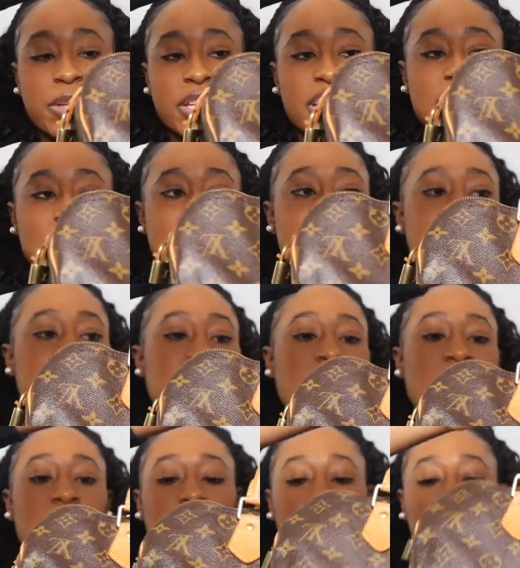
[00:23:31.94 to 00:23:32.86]
piece
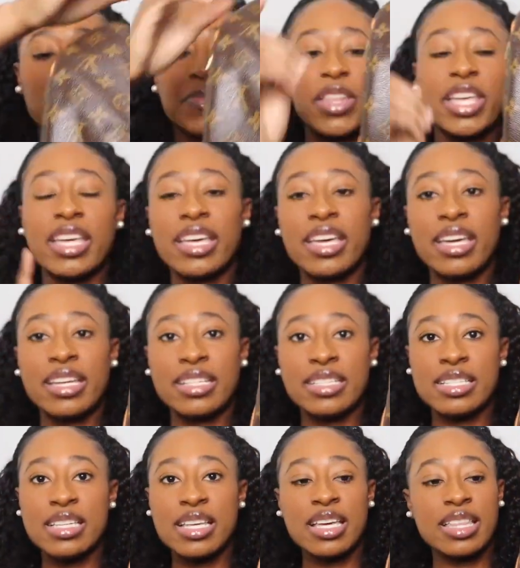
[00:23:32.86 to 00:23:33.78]
um,
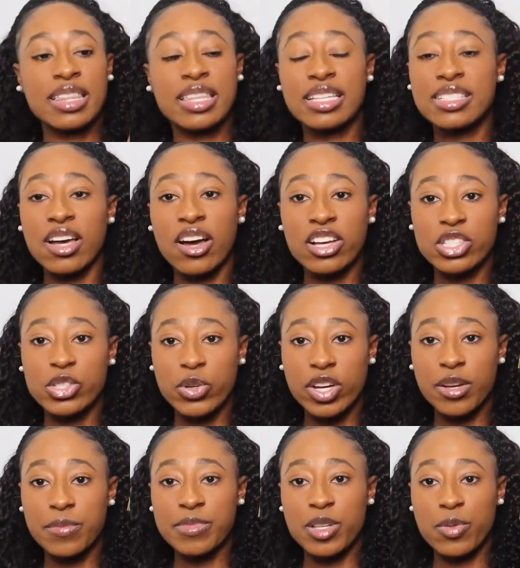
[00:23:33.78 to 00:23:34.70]
and this also
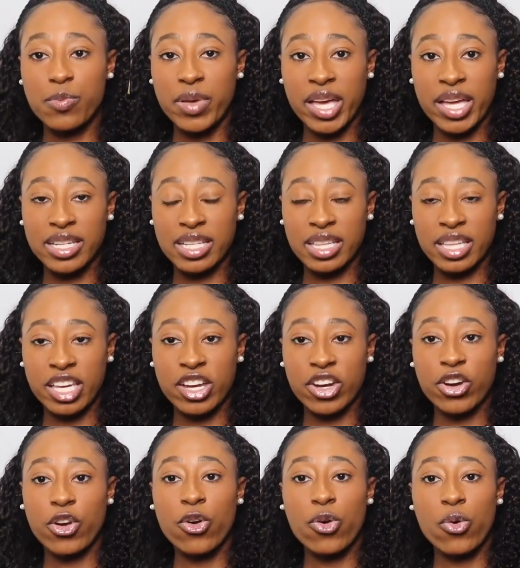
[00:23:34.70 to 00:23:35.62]
comes in
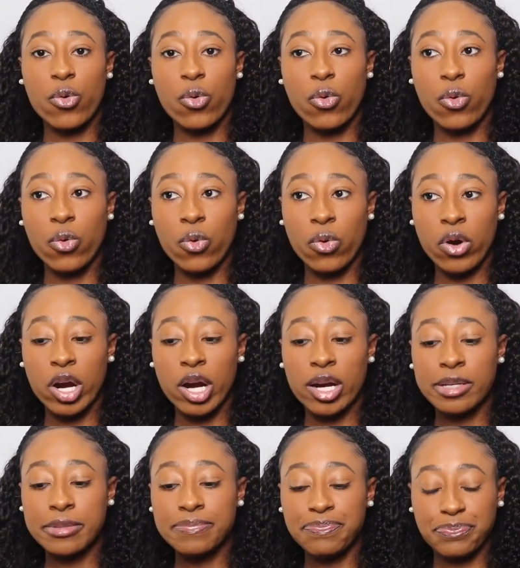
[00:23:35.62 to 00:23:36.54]
bandolier
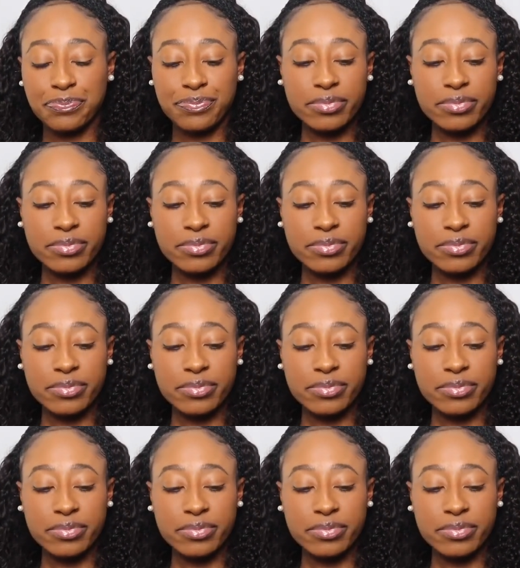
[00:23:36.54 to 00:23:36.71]
or